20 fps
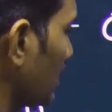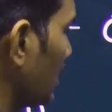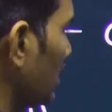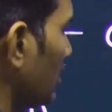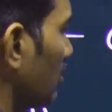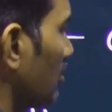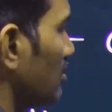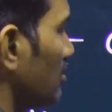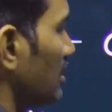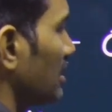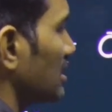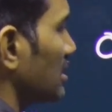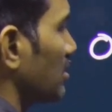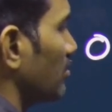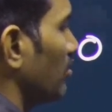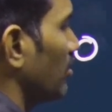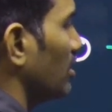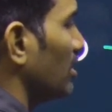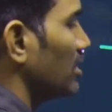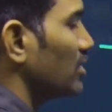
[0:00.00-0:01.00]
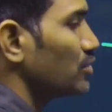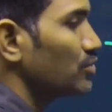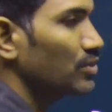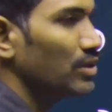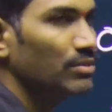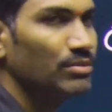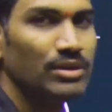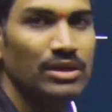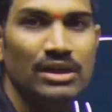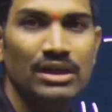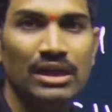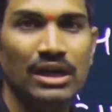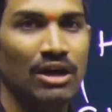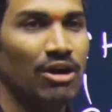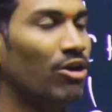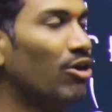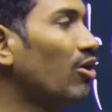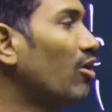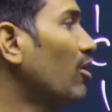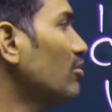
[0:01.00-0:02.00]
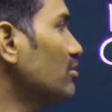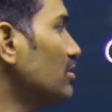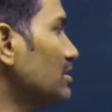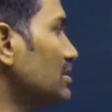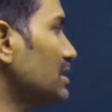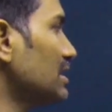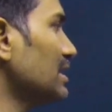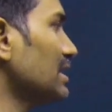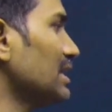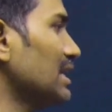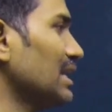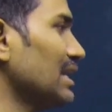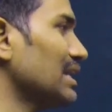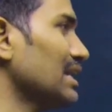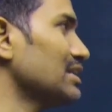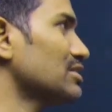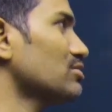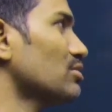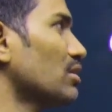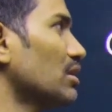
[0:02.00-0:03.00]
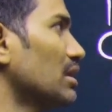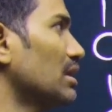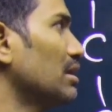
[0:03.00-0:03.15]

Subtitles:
Here also ester bond is formed. On the single glycerol,